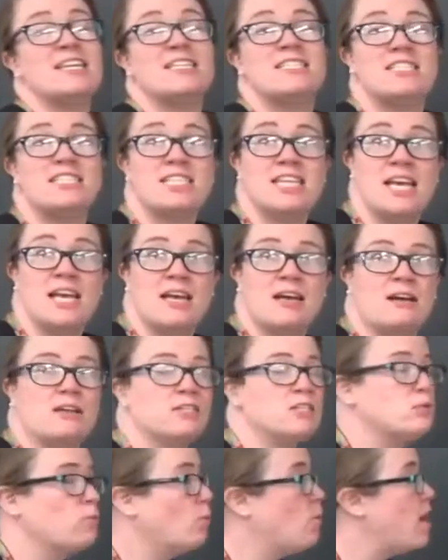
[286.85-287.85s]

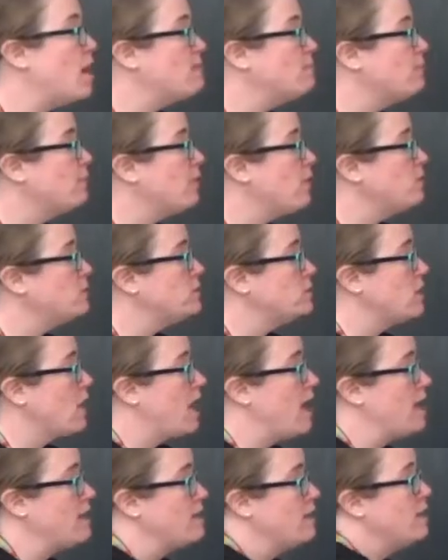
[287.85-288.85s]
shields 1
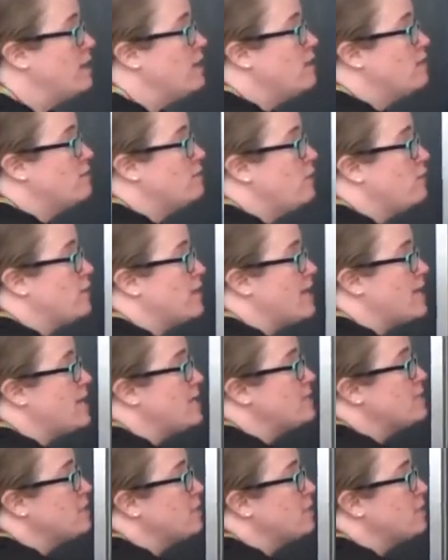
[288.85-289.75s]
proton. So each